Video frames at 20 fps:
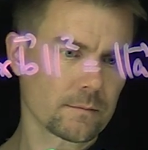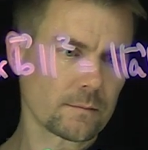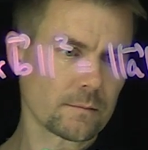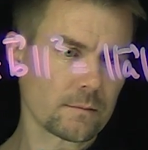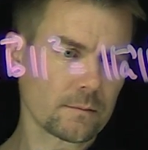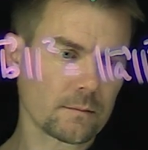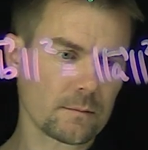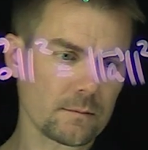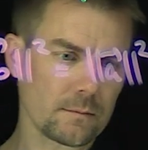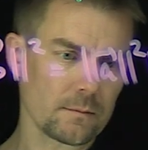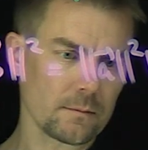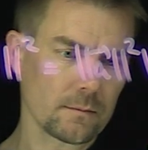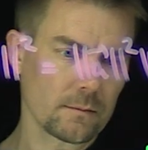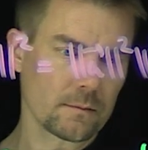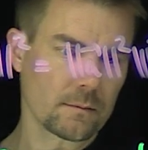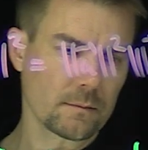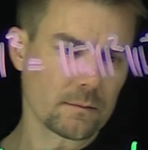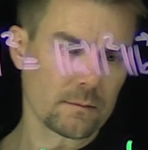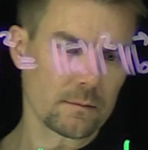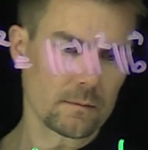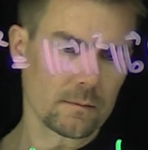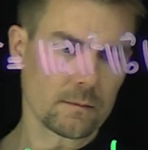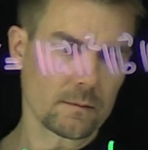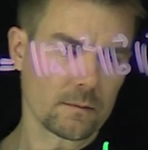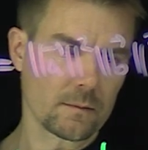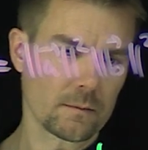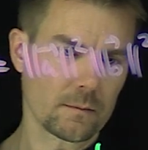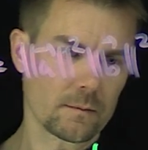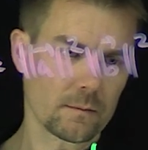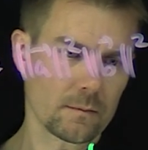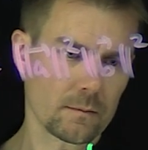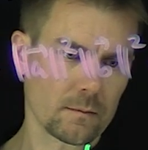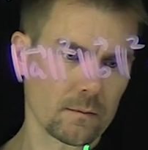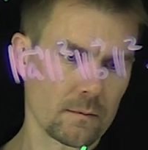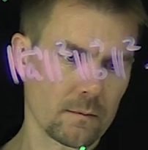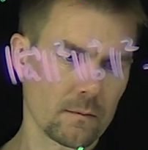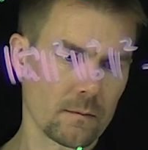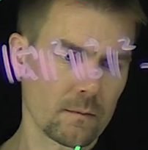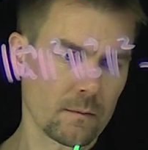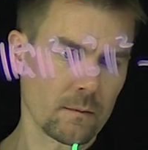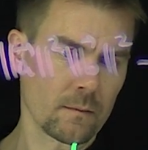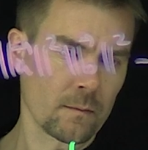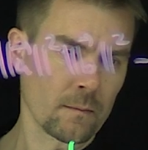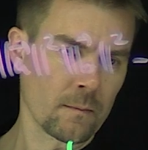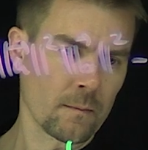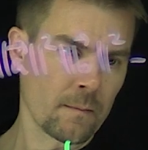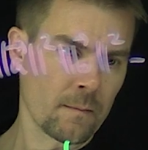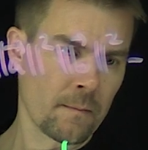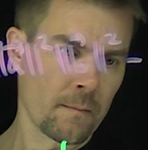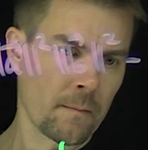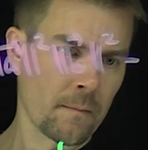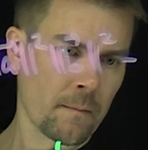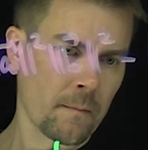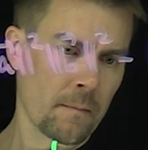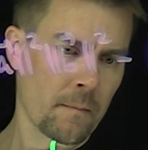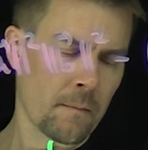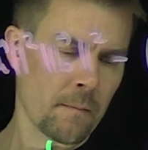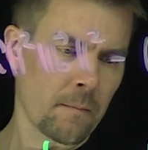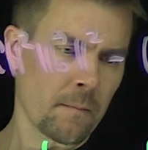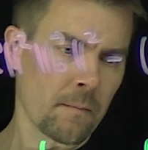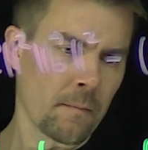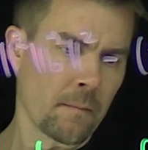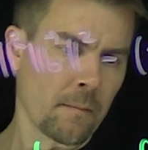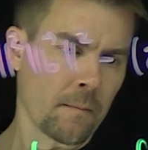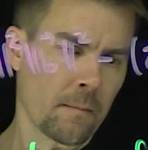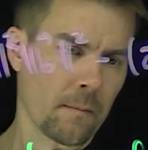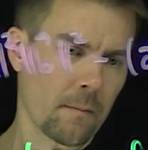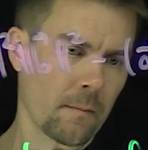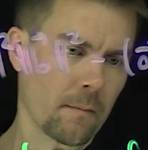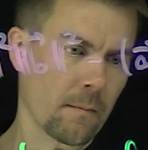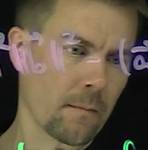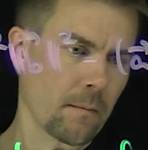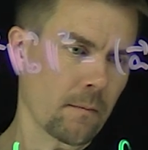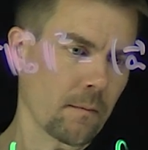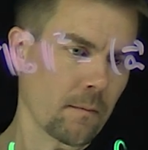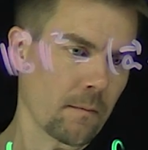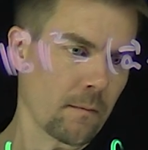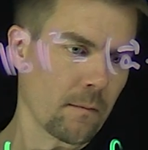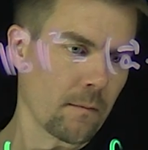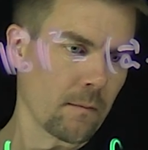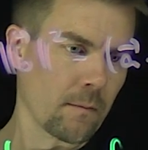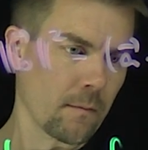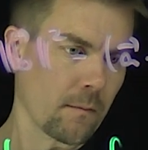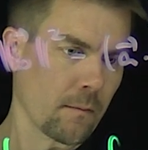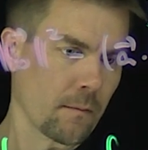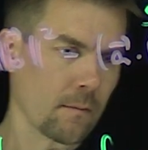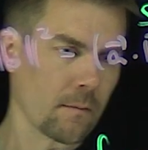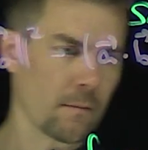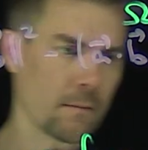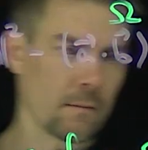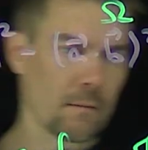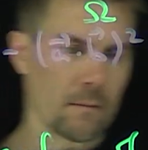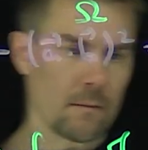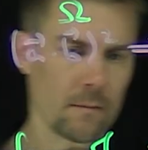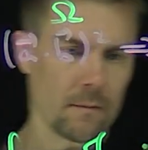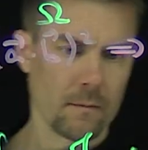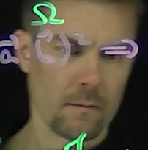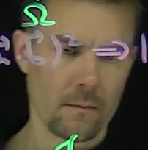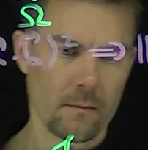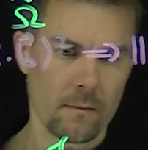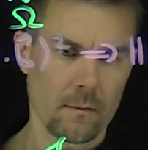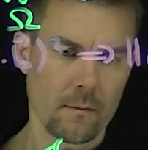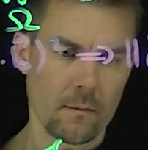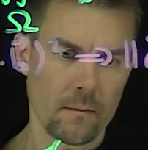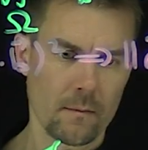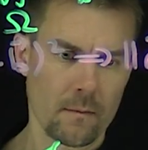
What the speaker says: No one is speaking in this clip.